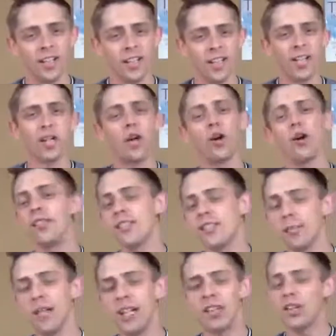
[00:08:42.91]
It occurred to
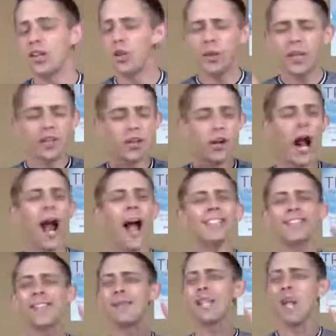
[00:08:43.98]
me that you either had
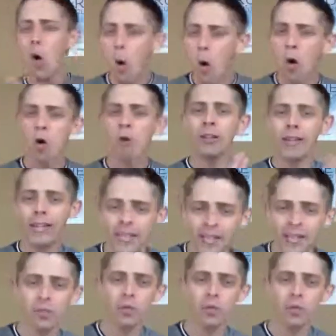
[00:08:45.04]
to be all in